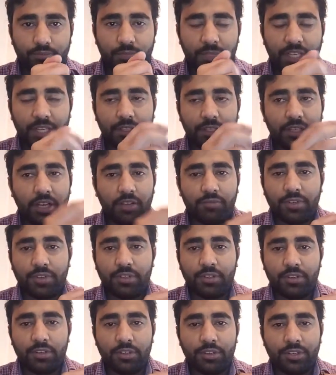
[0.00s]
like
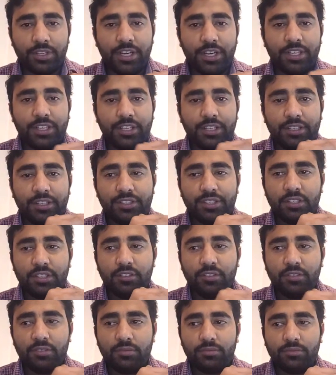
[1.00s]
after getting
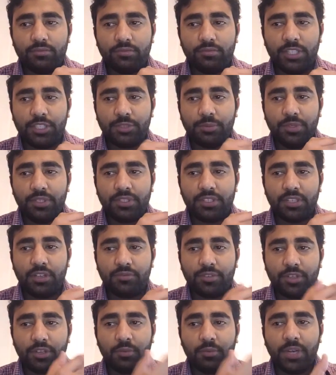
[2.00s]
initial experience
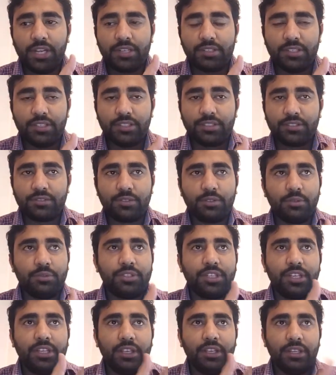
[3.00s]
after your bachelor's two
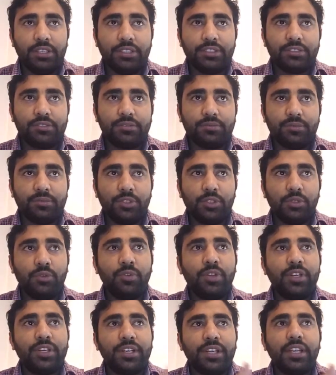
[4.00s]
three years, you
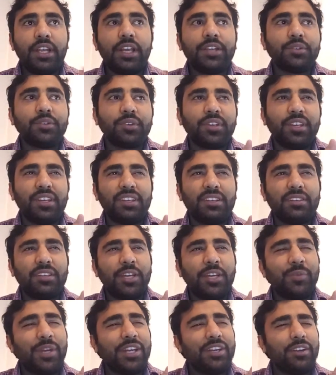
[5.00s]
will realize okay,
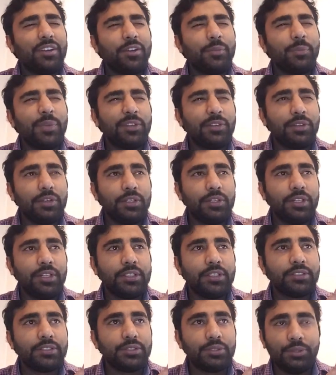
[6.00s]
I might not be good
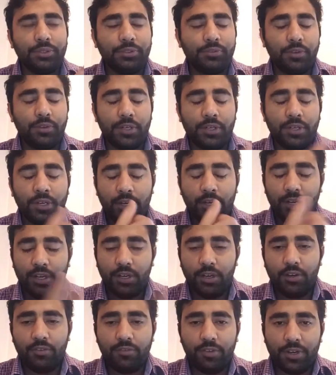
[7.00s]
as suit for
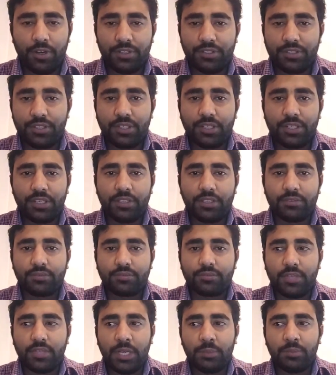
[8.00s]
for engineering.
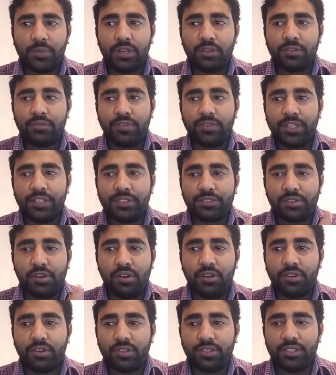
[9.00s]
I'm not very
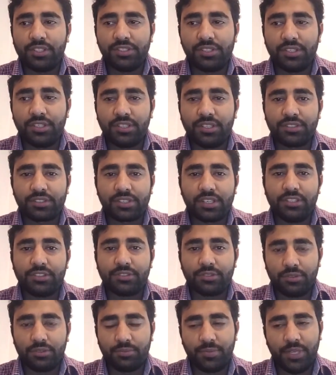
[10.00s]
strong on the engineering skills,
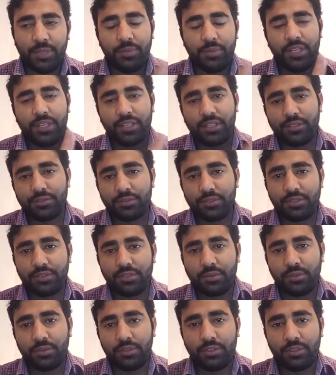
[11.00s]
so maybe I can switch
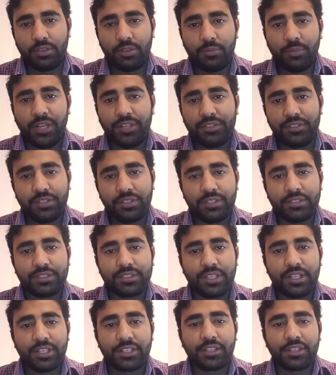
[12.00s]
on to the managerial
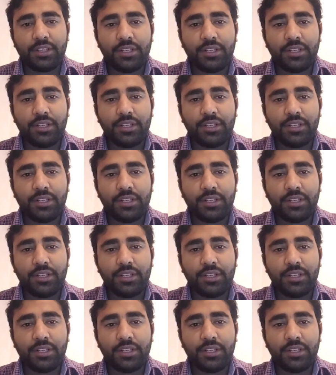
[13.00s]
side.